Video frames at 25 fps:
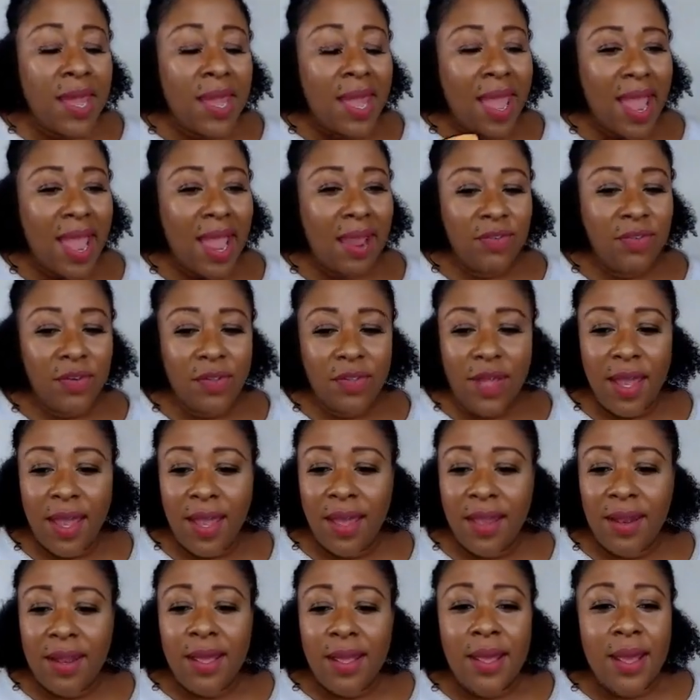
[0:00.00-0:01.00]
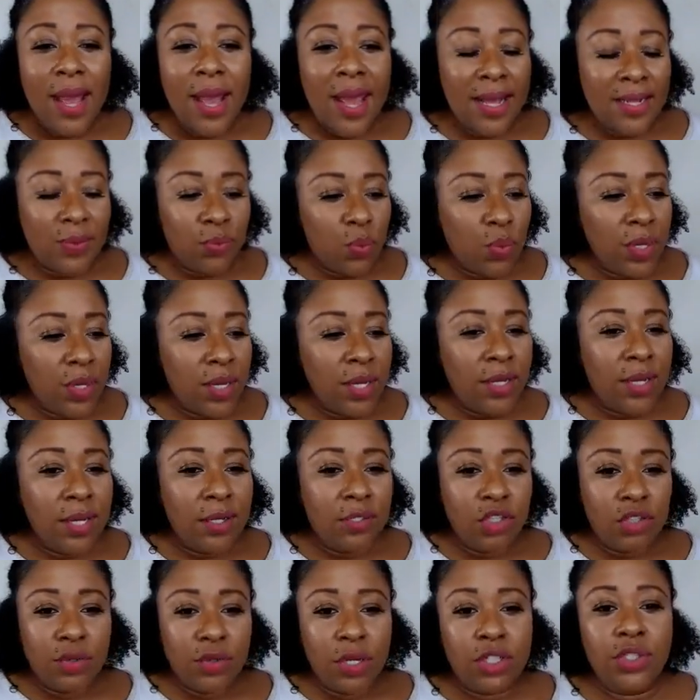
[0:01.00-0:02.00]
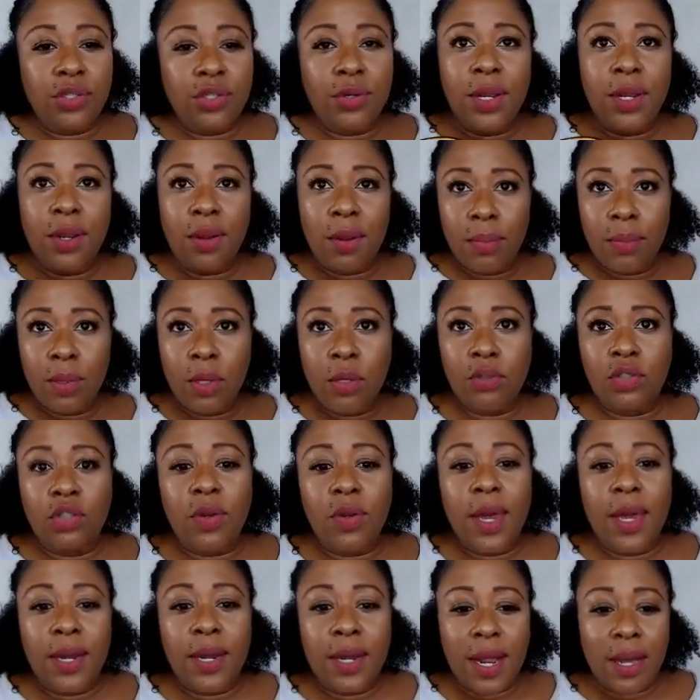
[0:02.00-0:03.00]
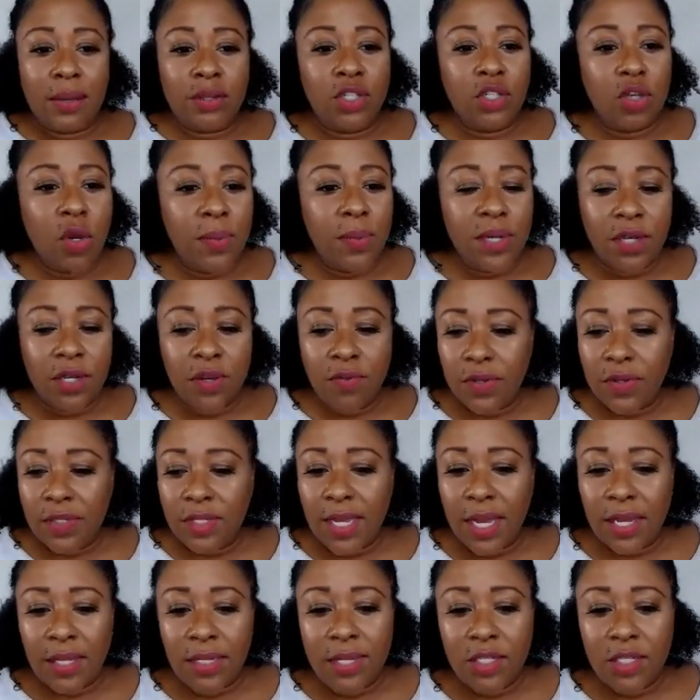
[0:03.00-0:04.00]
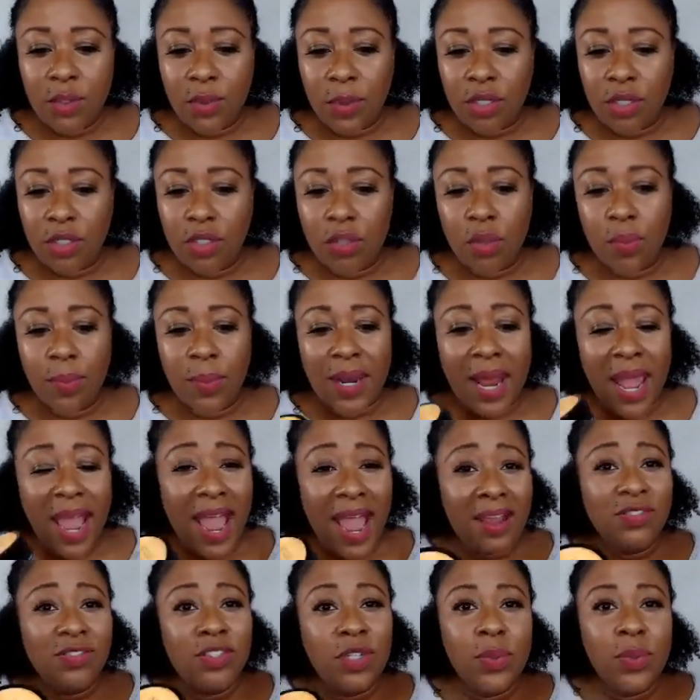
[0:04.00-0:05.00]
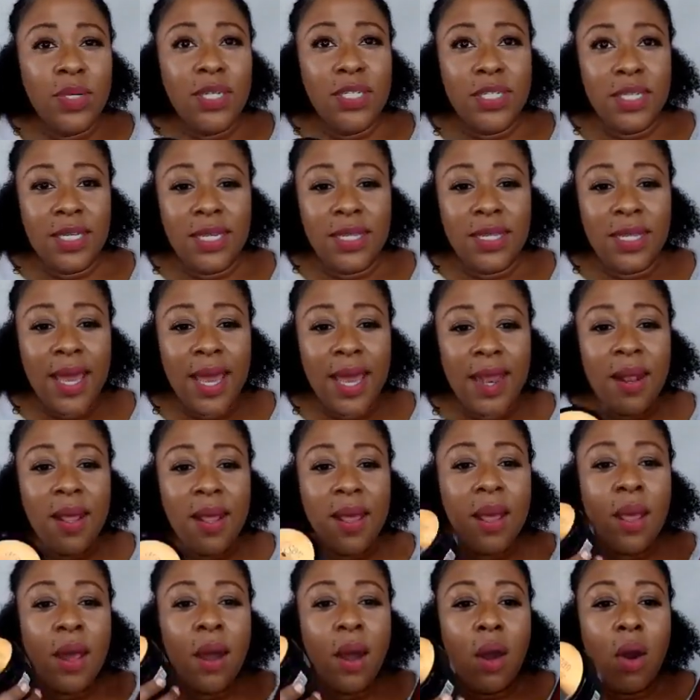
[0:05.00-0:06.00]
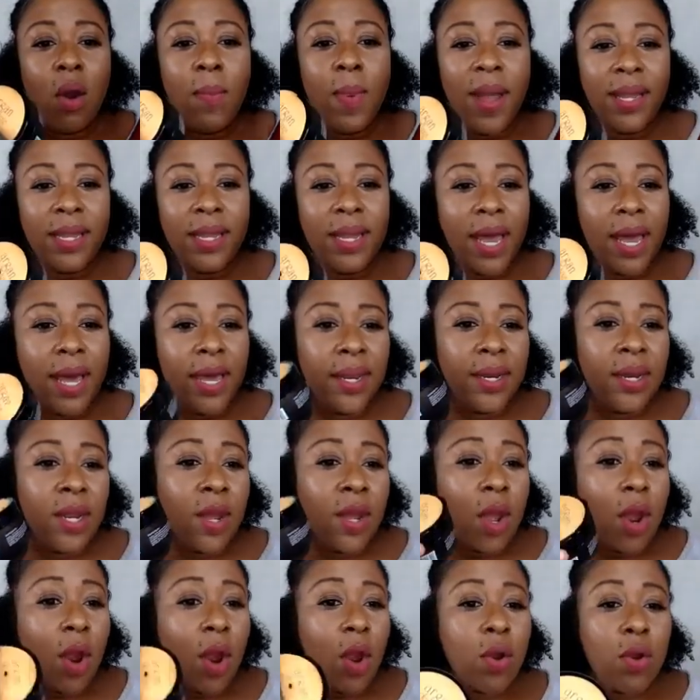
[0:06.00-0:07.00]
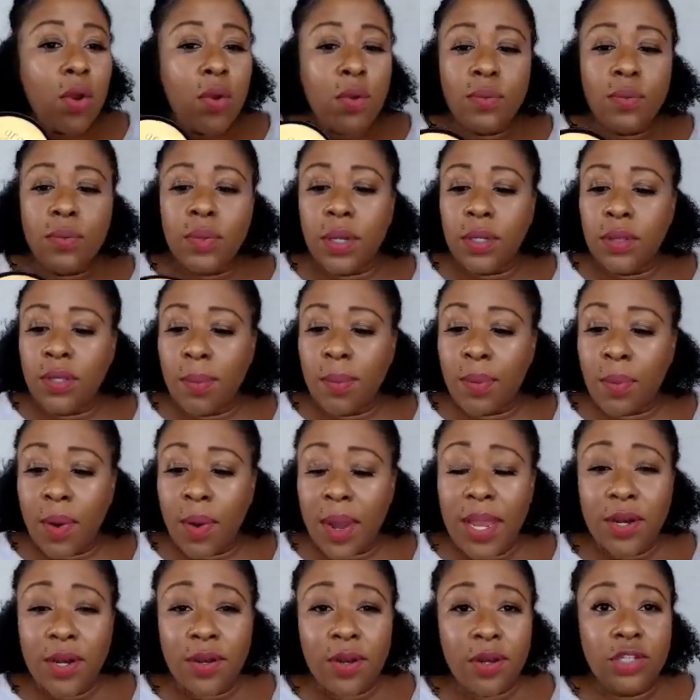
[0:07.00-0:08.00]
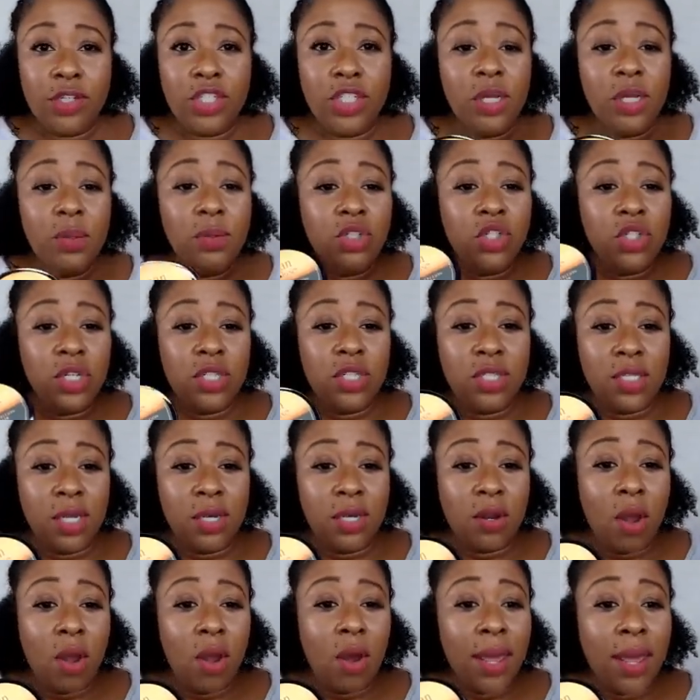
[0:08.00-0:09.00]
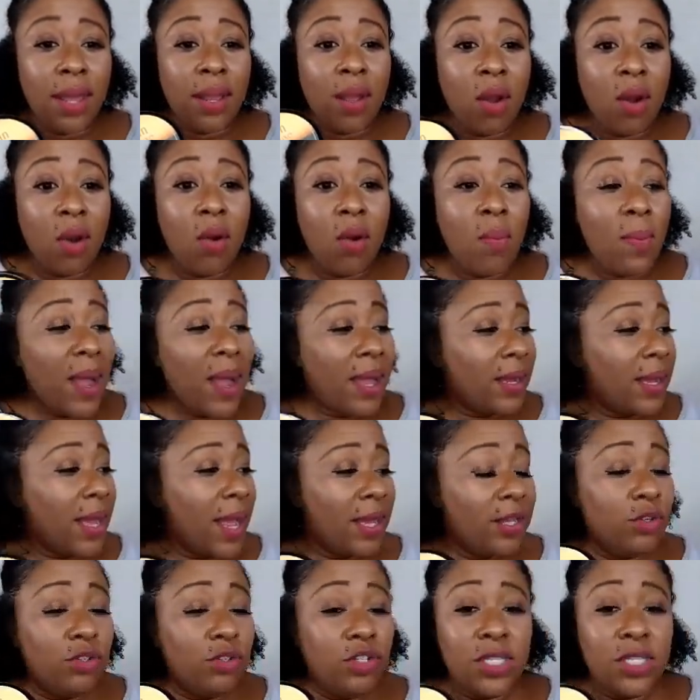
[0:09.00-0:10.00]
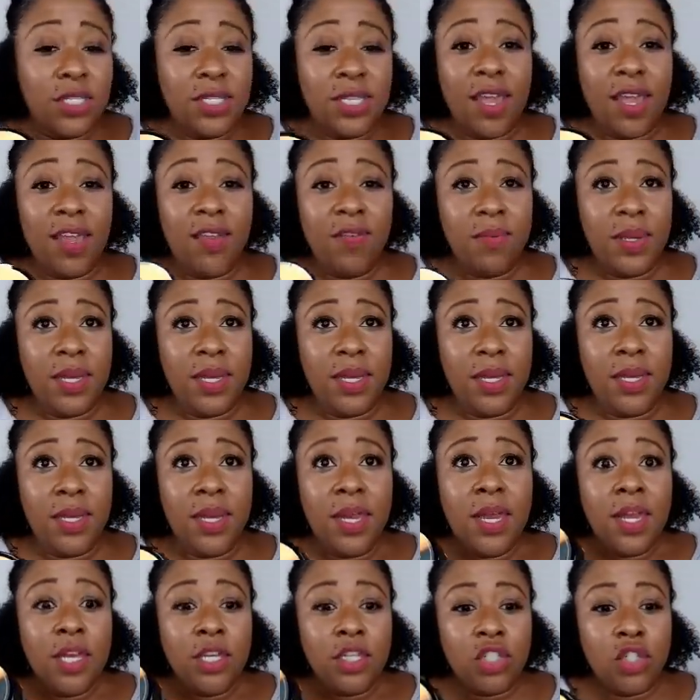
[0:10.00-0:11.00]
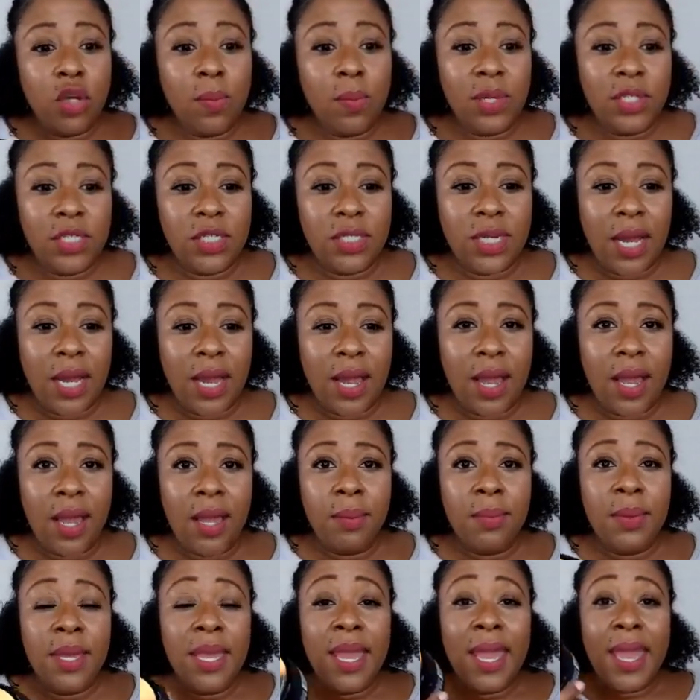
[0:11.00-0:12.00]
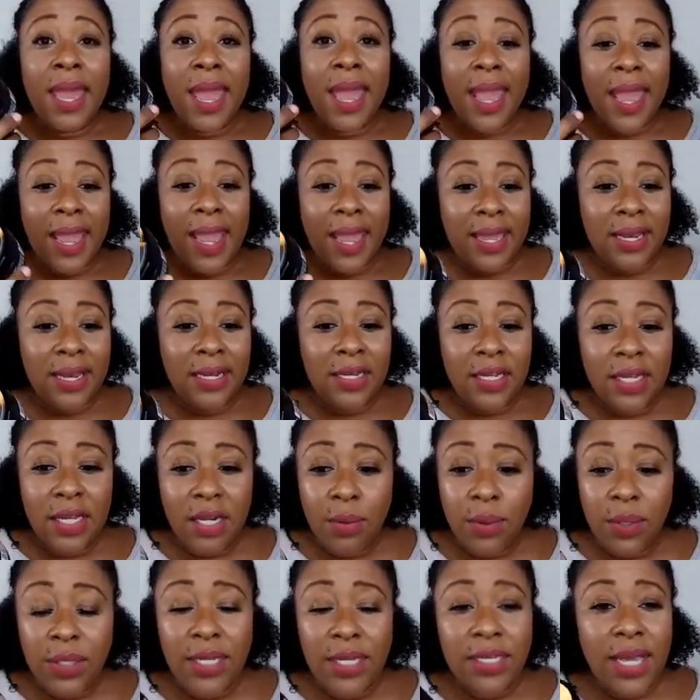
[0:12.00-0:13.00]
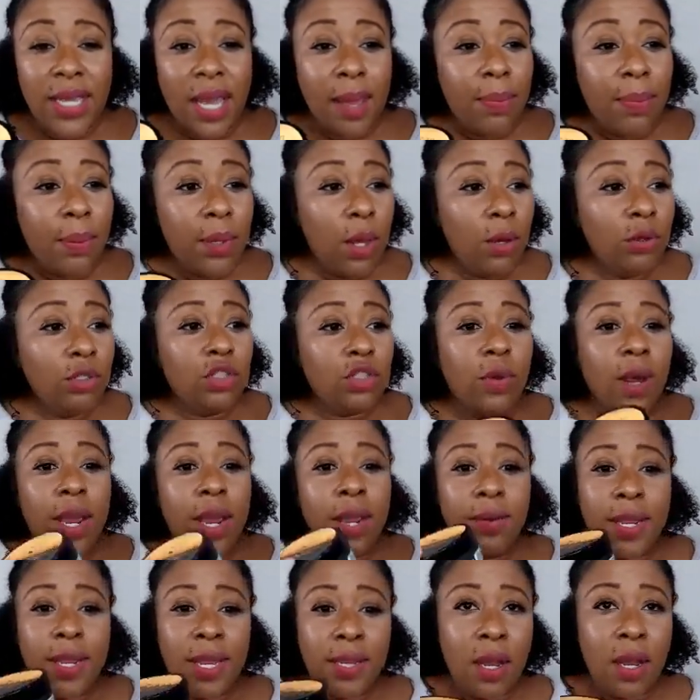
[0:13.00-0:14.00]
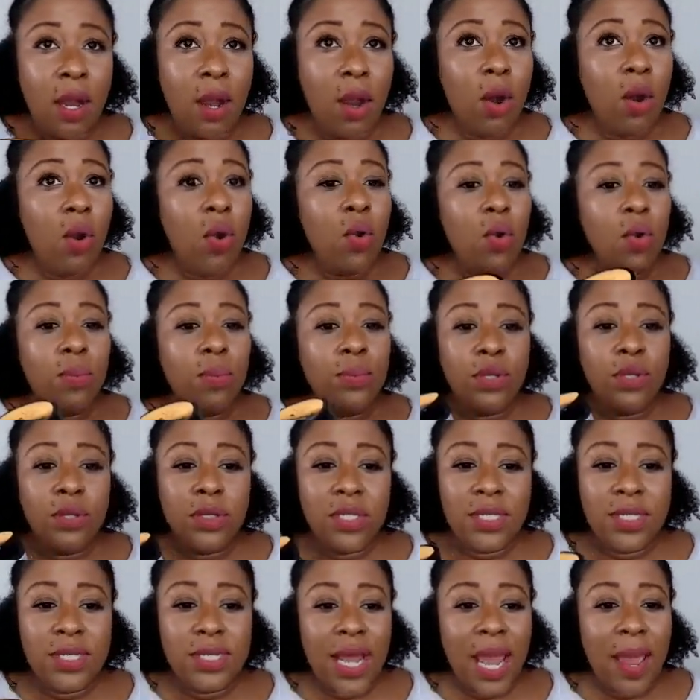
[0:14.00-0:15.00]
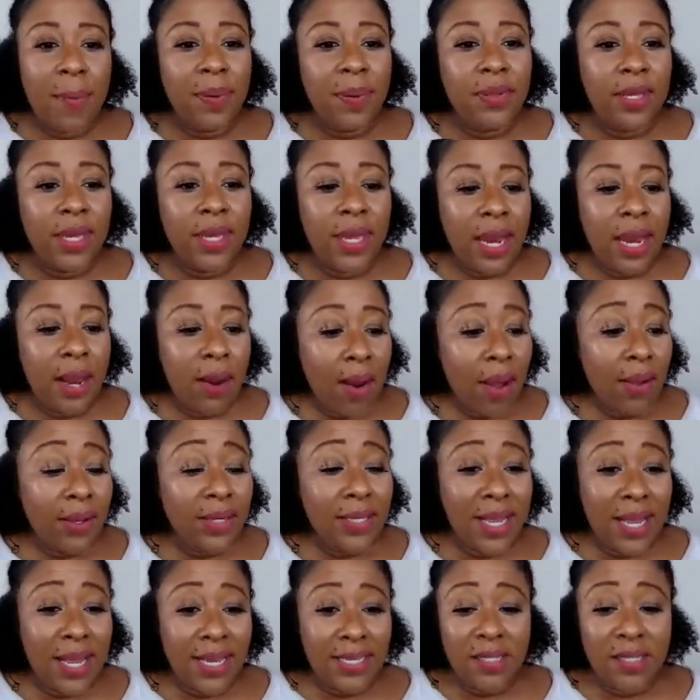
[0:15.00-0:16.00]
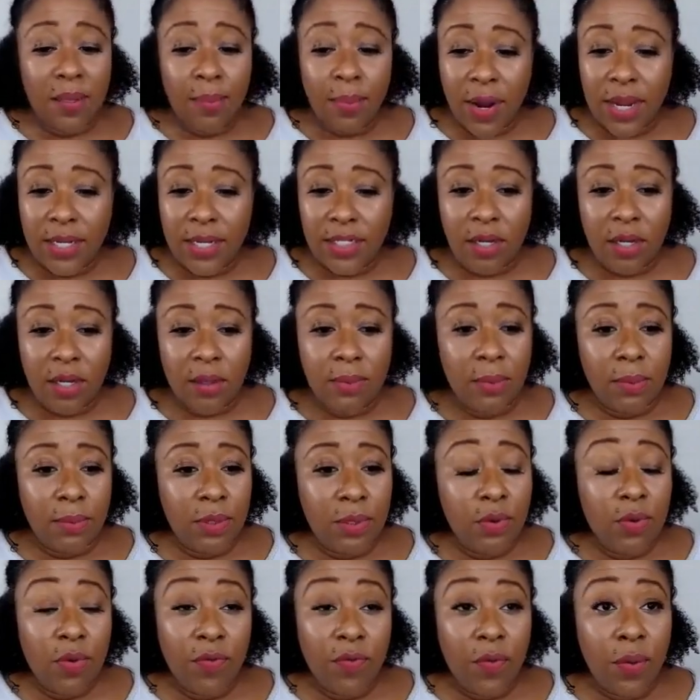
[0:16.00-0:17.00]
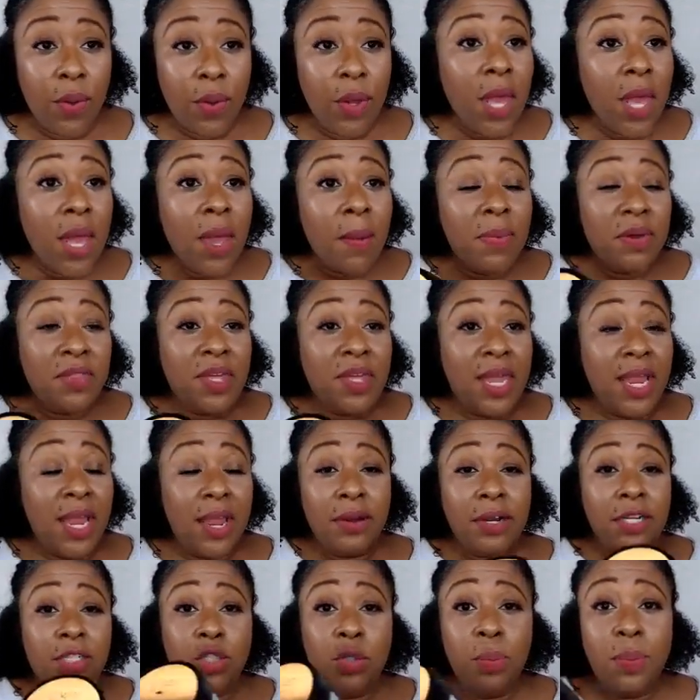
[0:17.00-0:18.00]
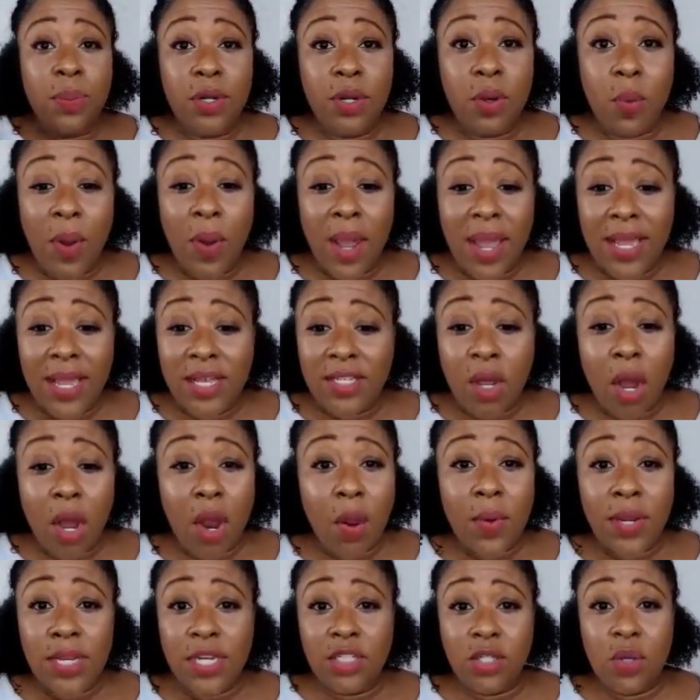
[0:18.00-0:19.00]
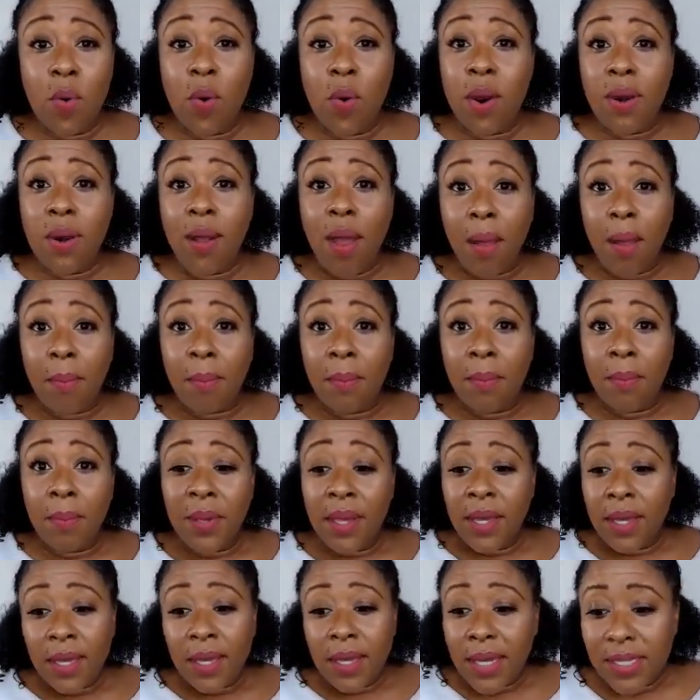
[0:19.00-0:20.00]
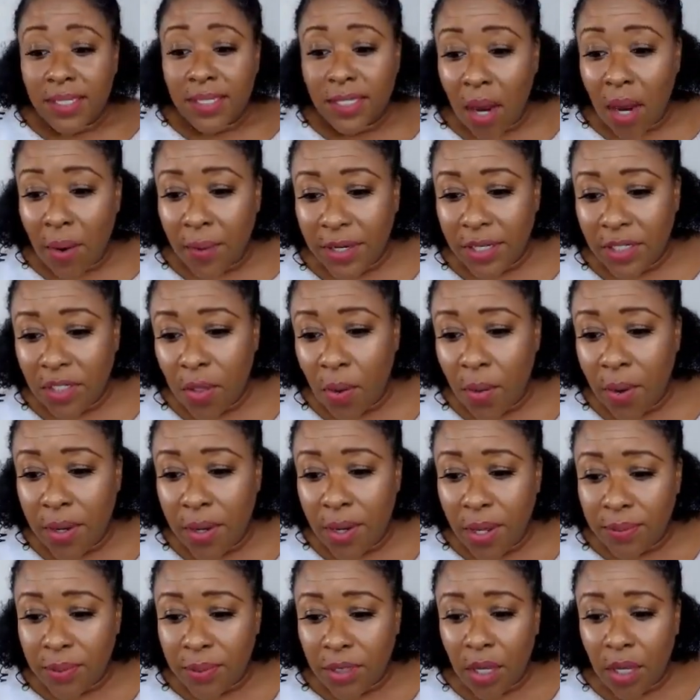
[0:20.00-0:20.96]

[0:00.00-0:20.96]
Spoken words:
After that, I went and stretched her hair and blow dried it out. So many different techniques we could do. But after we did that, oh my God, the braider, she was just in awe, like, oh my God, you just saved me so much time. And literally that blow dryer and that comb, you're snapping the hair out. Yes, the braids are going to be beautiful, but the hair that you put away is already torn up. It's already torn up.